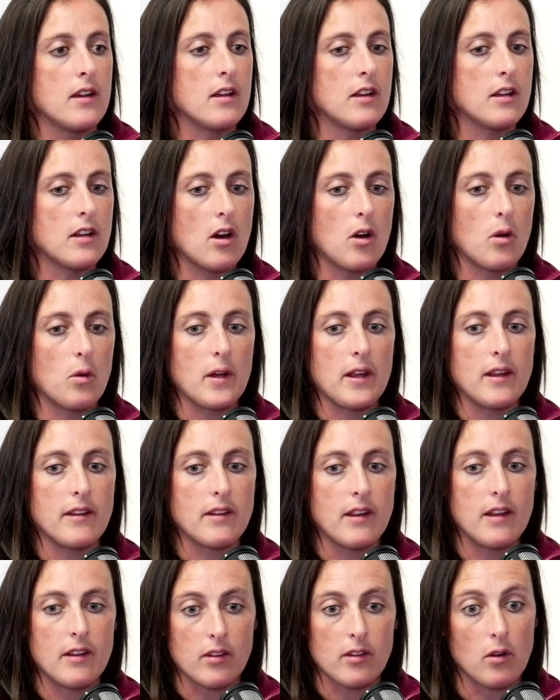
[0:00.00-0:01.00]
You know,
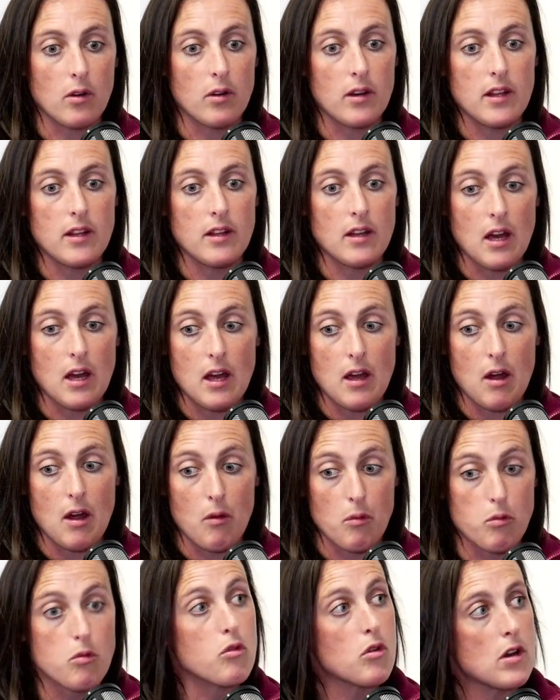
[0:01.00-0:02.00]
it is only
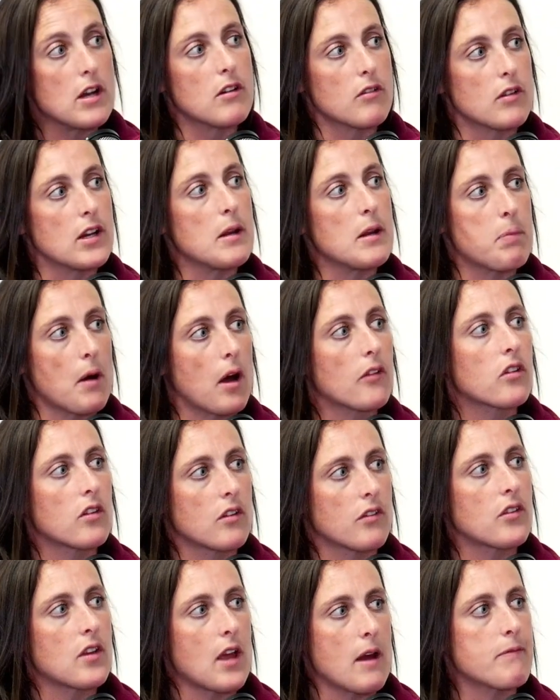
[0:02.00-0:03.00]
a really, really
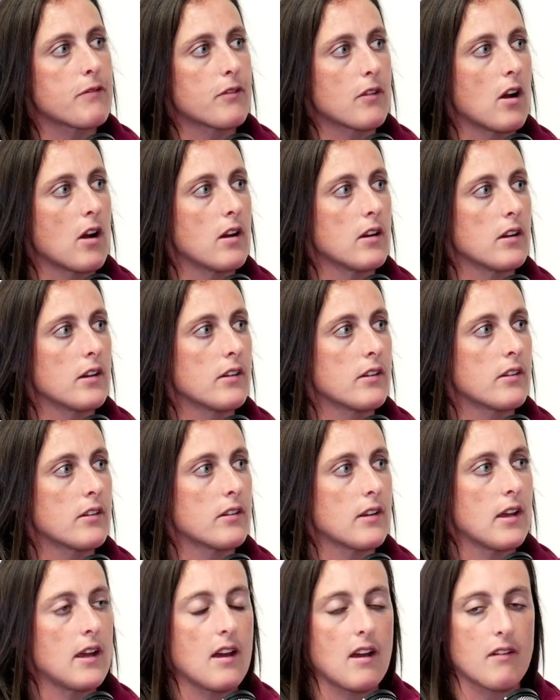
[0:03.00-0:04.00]
positive step for
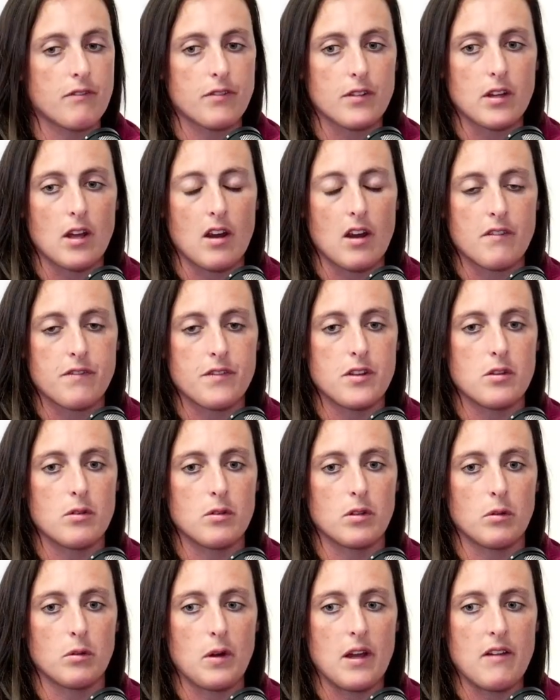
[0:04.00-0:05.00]
Ireland uh, and for the I R F
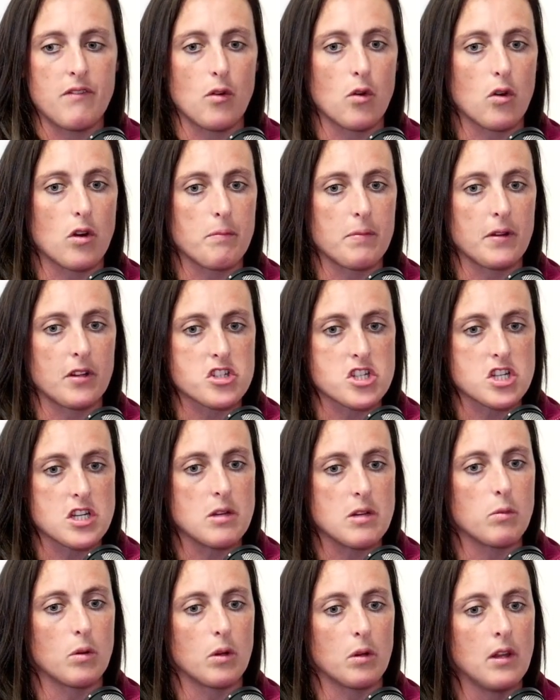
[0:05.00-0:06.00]
U in the way forward, because
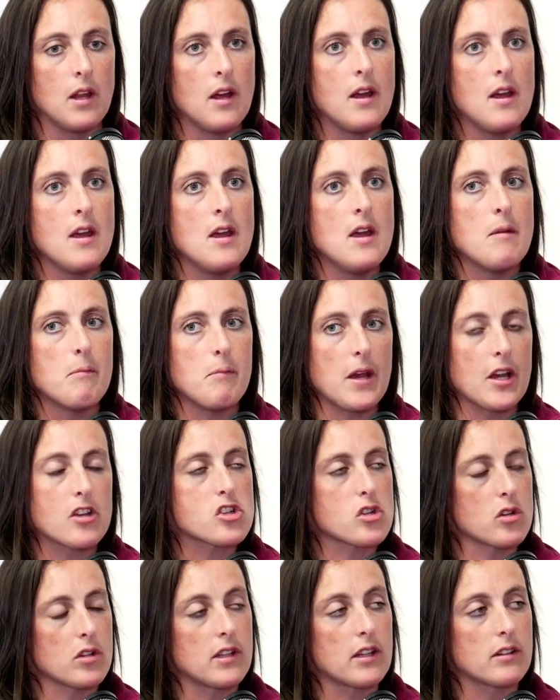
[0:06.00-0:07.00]
she will make
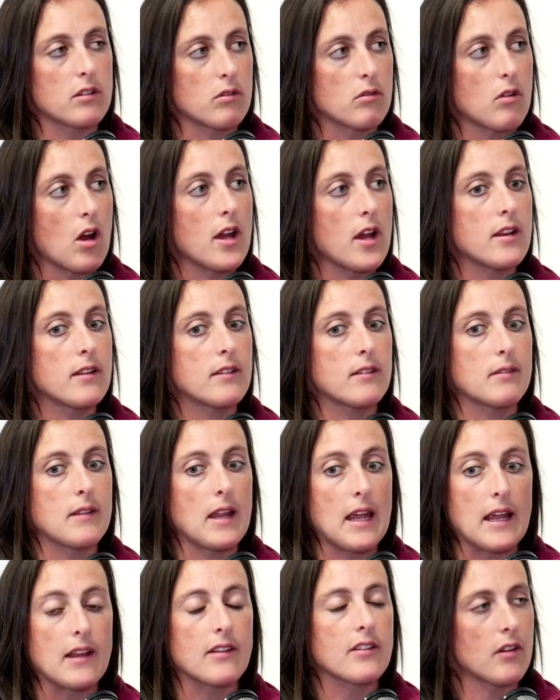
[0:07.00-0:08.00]
sure that the right
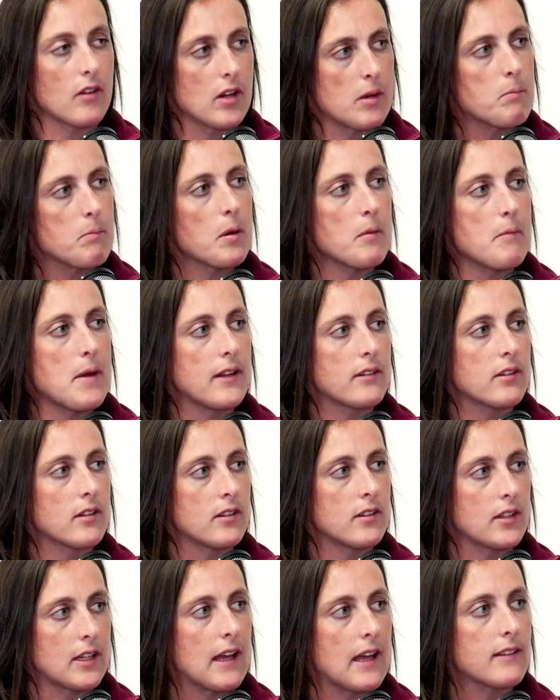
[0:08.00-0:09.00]
things are
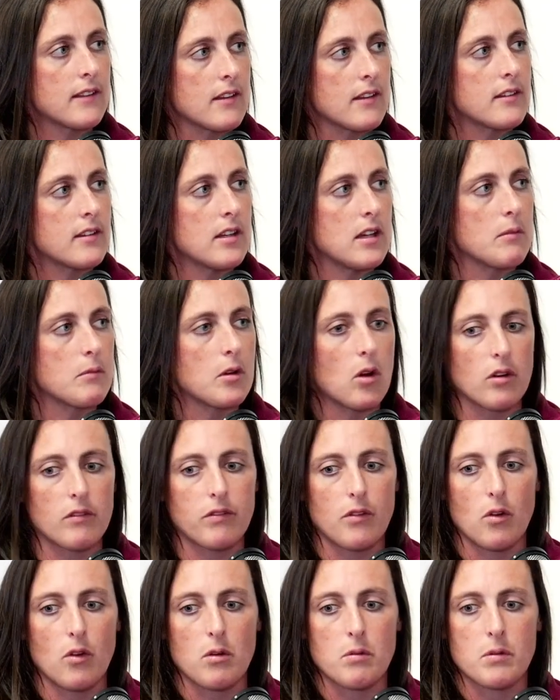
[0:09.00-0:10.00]
implemented to get this team going
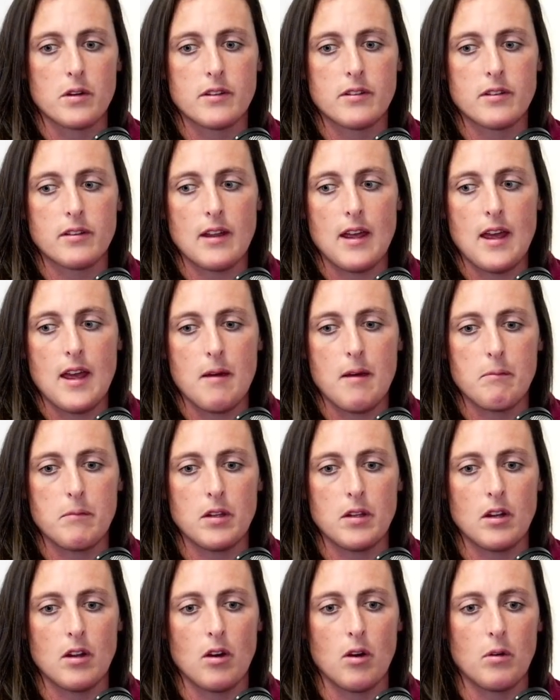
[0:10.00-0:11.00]
forward,
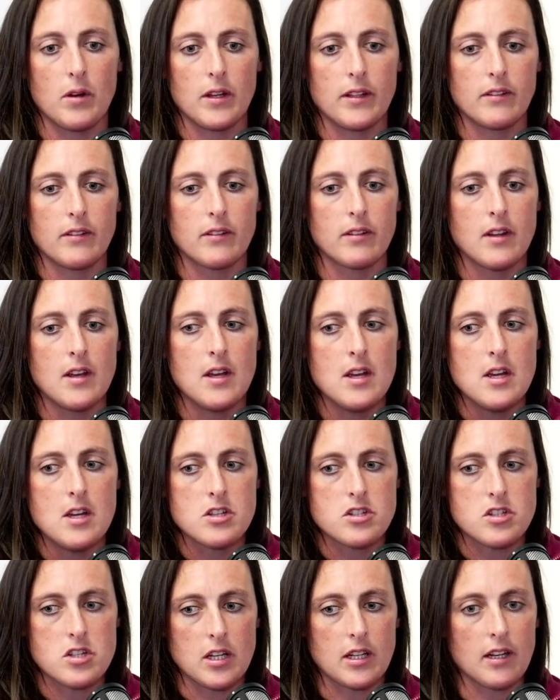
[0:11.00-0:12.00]
um, you know, and
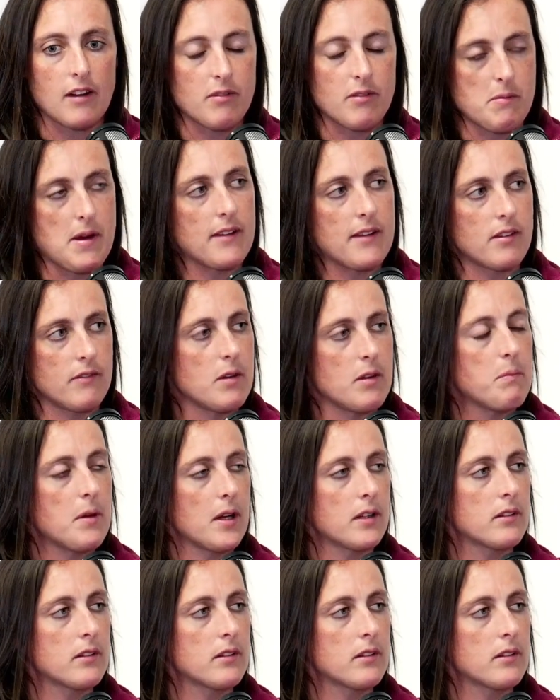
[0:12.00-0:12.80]
she could have a massive